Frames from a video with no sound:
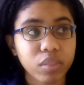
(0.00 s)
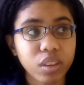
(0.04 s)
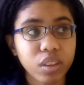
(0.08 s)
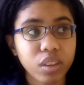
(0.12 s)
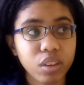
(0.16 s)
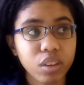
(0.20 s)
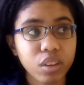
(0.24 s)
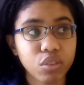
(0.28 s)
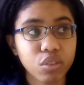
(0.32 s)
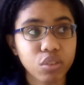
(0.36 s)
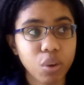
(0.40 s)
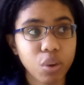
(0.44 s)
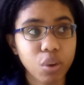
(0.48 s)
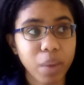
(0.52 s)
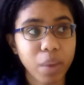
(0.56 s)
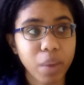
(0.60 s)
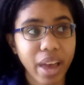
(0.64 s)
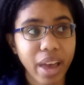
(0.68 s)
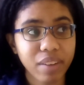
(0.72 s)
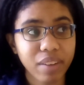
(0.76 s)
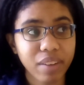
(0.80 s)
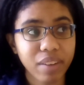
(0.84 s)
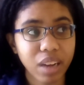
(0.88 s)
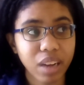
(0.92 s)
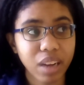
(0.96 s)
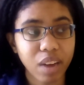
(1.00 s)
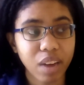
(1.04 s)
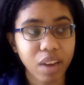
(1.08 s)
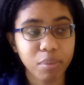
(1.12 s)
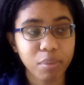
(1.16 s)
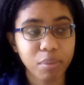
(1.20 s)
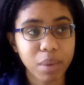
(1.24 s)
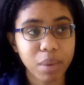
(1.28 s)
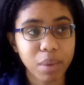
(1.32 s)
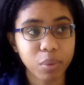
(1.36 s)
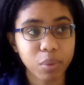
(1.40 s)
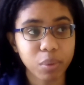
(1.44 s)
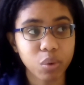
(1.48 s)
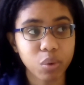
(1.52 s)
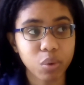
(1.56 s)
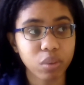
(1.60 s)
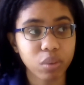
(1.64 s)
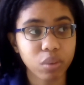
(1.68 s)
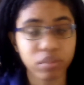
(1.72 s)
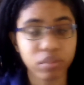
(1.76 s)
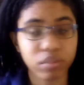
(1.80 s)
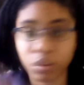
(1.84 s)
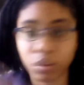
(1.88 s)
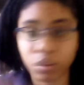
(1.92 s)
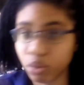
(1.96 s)
So we have a lot of people who are
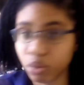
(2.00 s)
from New